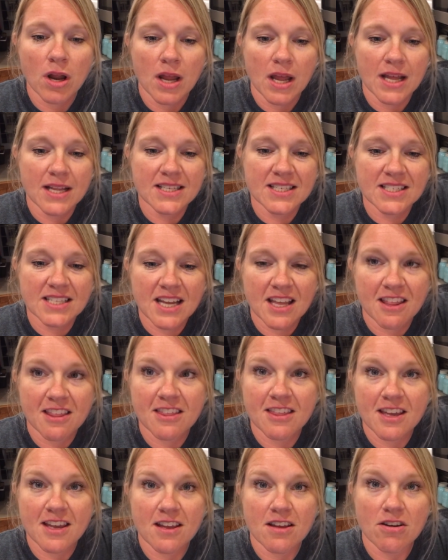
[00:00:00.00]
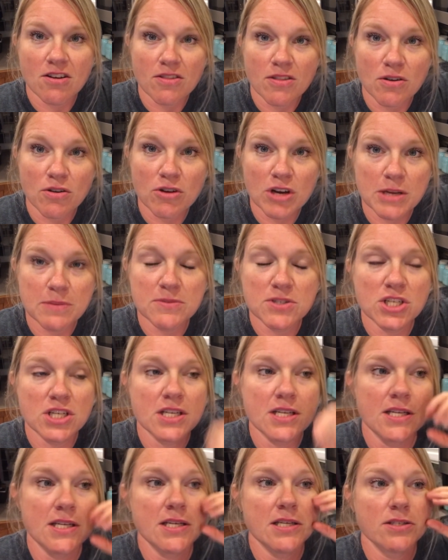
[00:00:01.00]
and stay thick on the cream
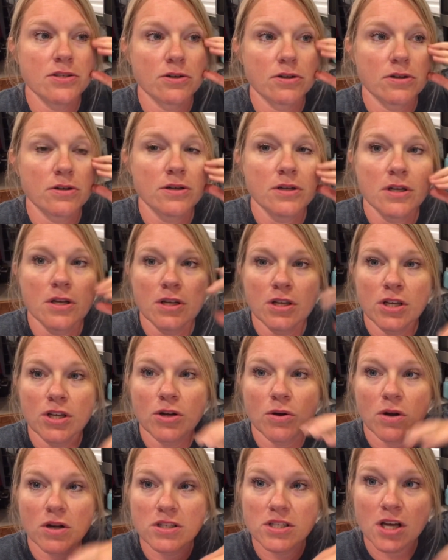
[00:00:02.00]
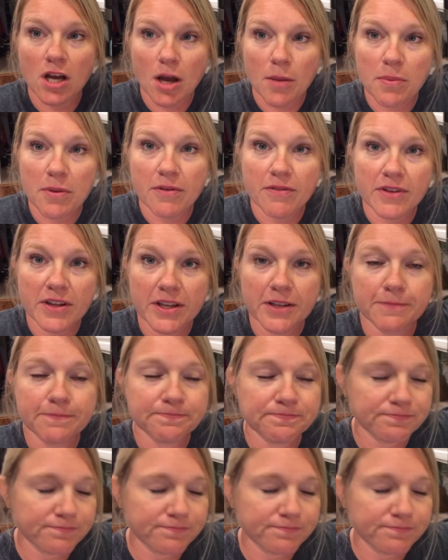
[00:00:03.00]
cheese, or, you know, on top of it.